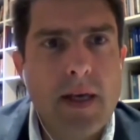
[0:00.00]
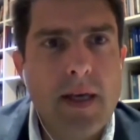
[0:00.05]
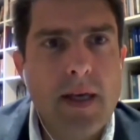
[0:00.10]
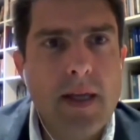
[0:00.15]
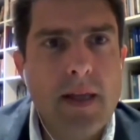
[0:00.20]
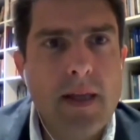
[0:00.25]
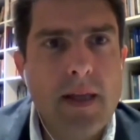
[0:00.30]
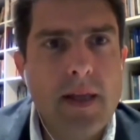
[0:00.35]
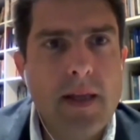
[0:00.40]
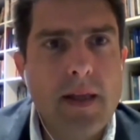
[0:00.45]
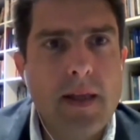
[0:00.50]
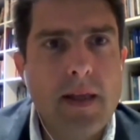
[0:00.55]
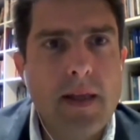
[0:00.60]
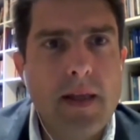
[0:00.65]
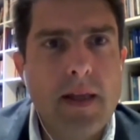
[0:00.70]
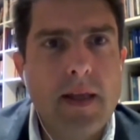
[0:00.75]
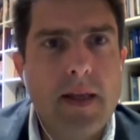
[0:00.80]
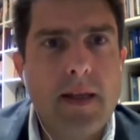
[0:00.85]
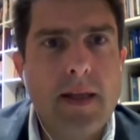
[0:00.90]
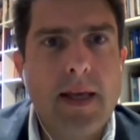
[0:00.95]
in
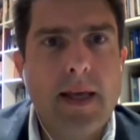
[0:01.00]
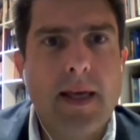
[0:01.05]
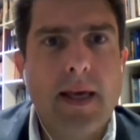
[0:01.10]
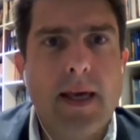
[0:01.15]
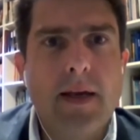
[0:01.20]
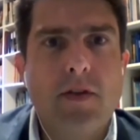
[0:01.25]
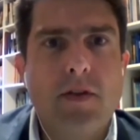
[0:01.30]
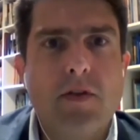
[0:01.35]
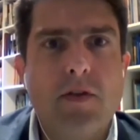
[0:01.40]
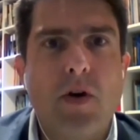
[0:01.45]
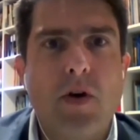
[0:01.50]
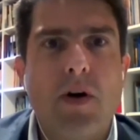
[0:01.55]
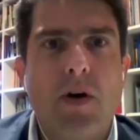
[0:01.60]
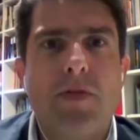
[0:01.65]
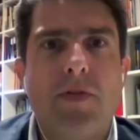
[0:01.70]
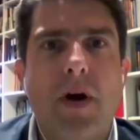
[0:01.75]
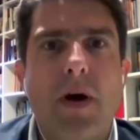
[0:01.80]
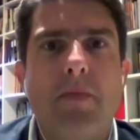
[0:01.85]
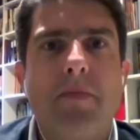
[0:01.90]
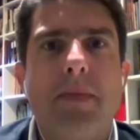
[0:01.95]
the case
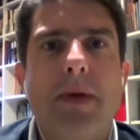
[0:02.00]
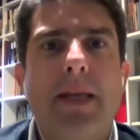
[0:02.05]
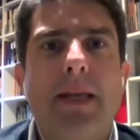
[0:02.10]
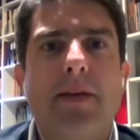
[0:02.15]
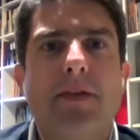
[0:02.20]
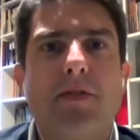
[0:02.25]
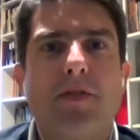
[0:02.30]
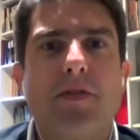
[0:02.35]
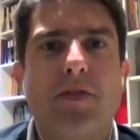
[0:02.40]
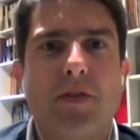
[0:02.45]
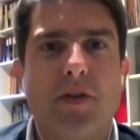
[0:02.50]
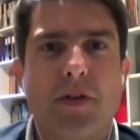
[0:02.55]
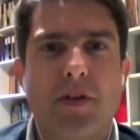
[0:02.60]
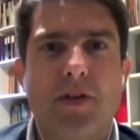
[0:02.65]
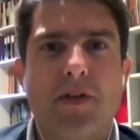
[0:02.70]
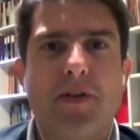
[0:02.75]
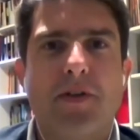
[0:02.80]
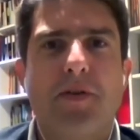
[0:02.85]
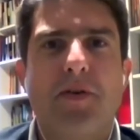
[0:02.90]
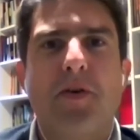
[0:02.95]
of a
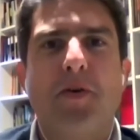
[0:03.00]
minister